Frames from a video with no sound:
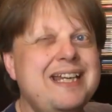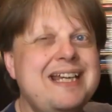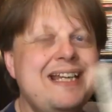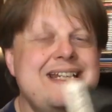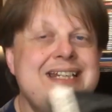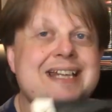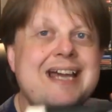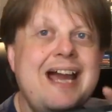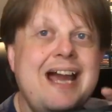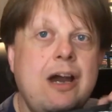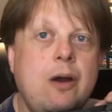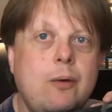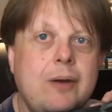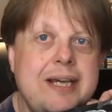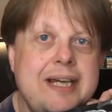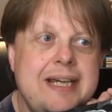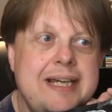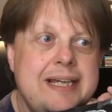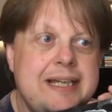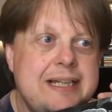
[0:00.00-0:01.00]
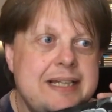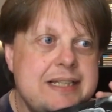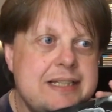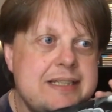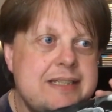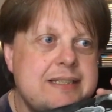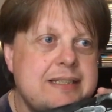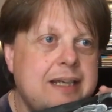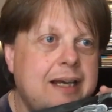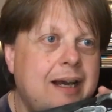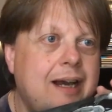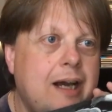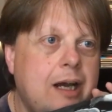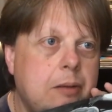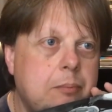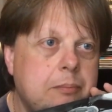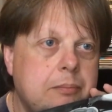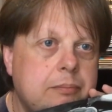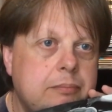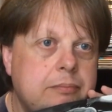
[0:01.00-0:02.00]
I need now is
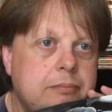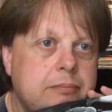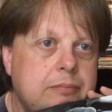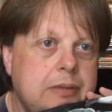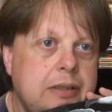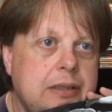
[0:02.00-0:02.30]
there's